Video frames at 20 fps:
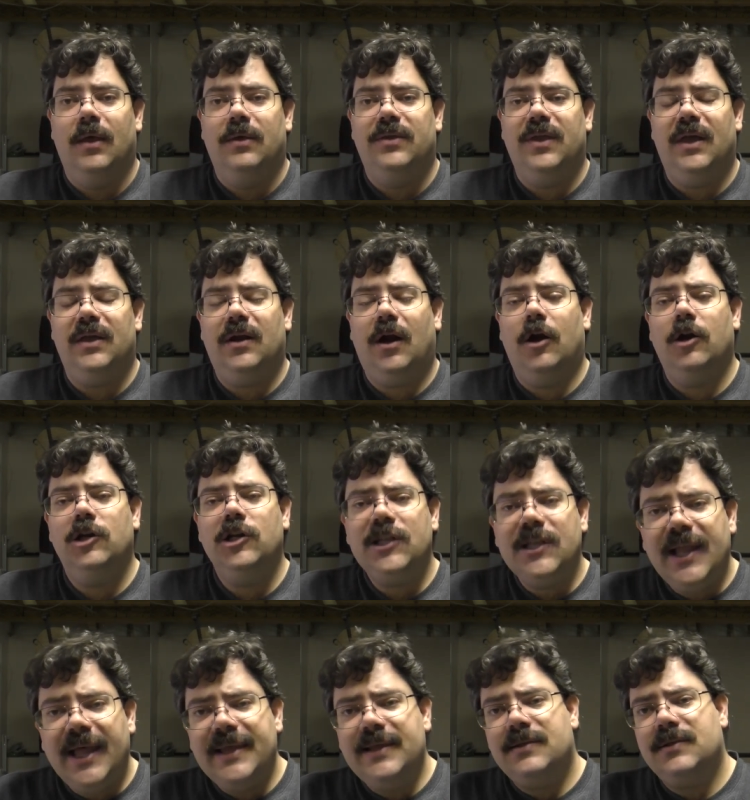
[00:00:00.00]
that are
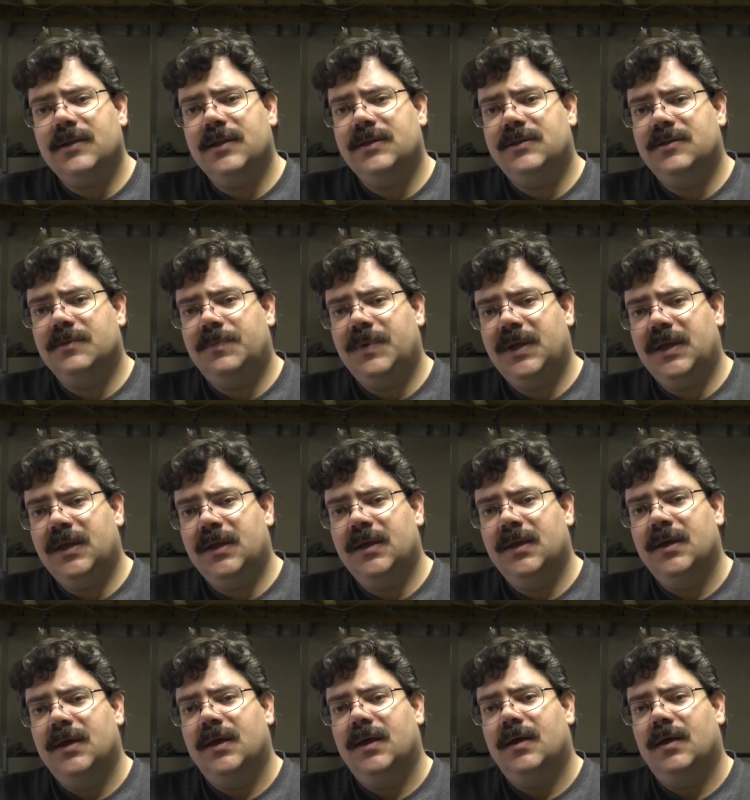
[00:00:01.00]
likely to
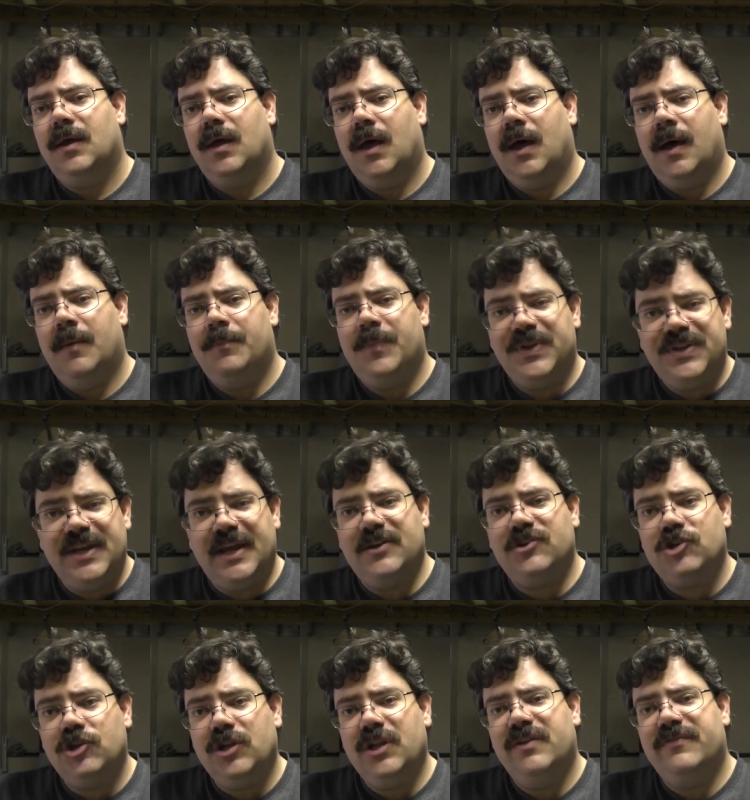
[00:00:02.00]
be uh,
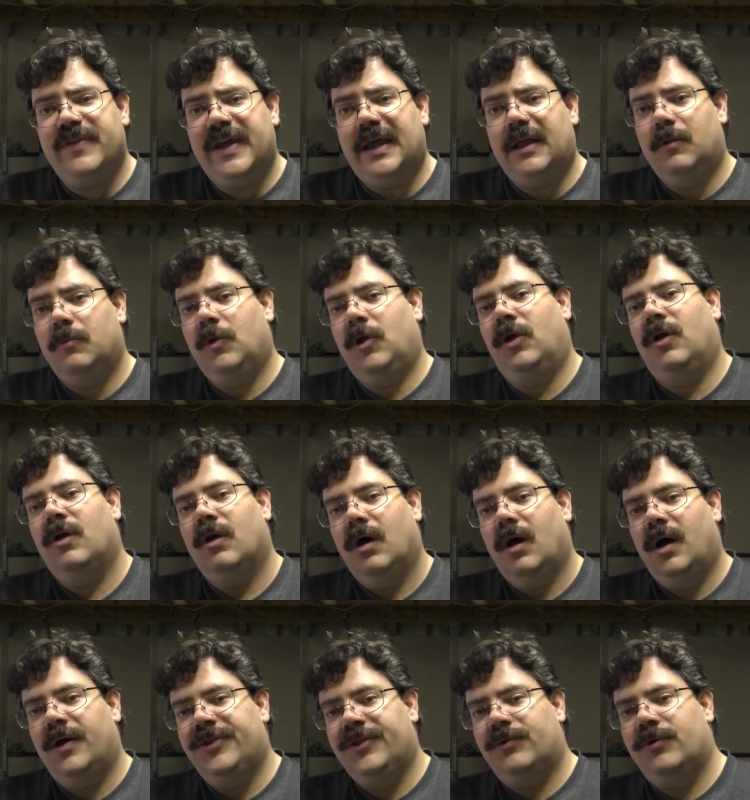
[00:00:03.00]
potentially available
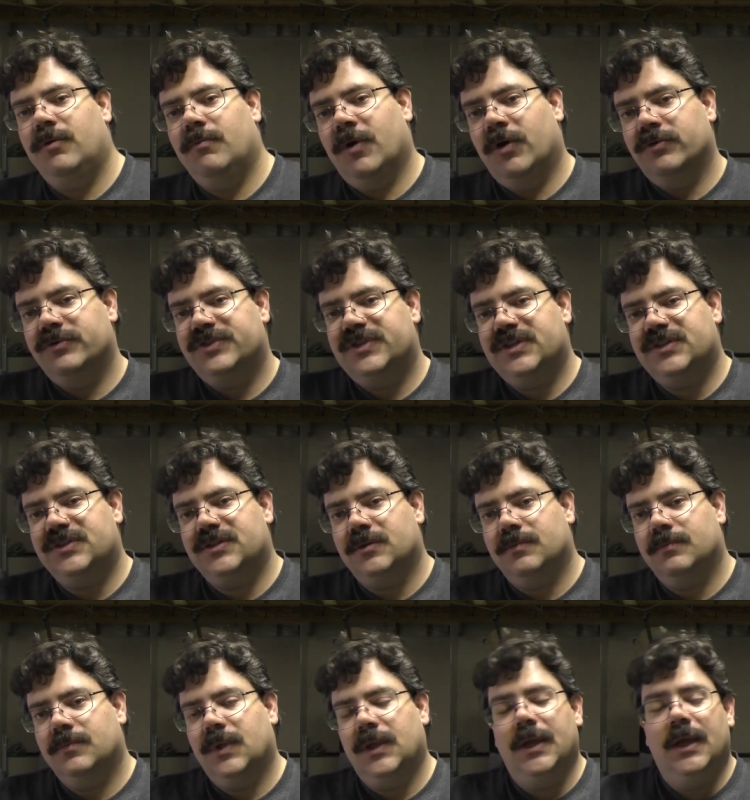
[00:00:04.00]
on the remote system.
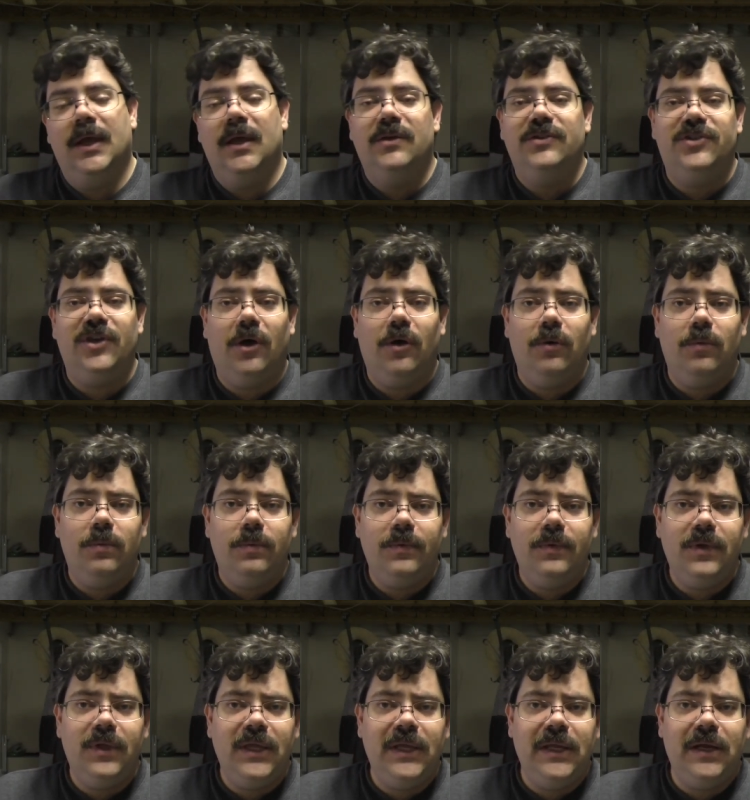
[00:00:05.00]
So,
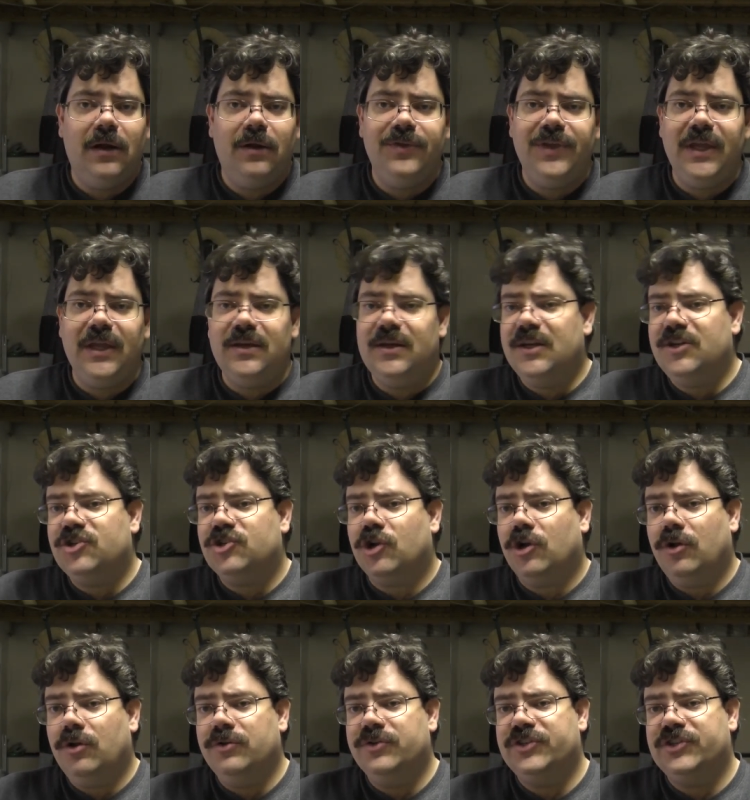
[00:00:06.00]
you know, the
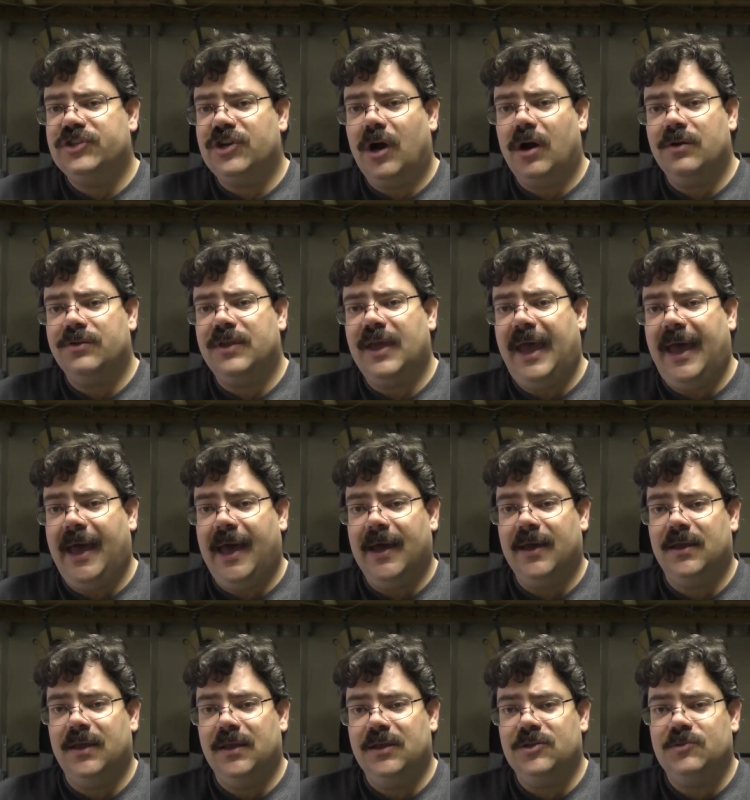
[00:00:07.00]
initial start the
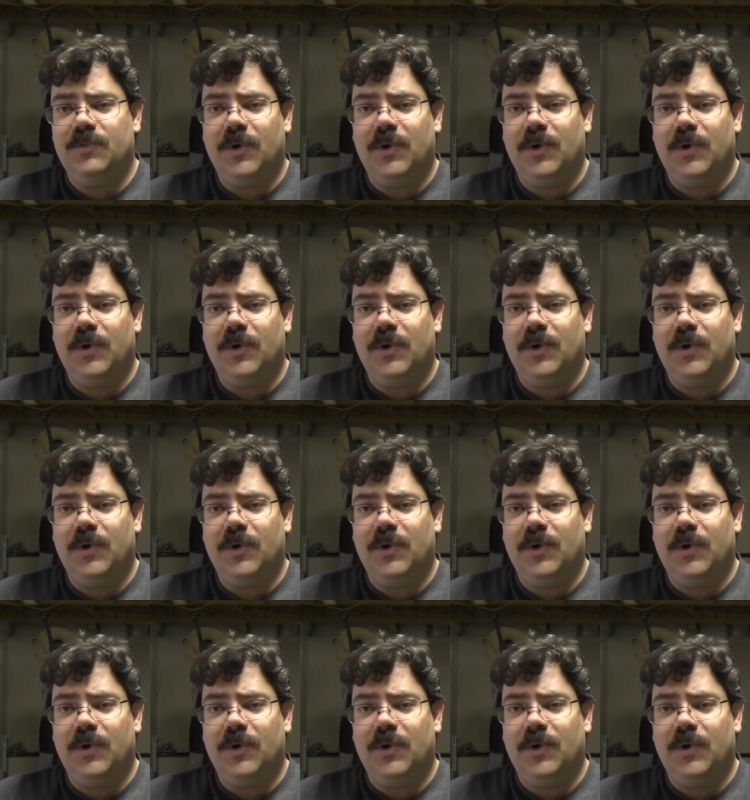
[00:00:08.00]
hacking is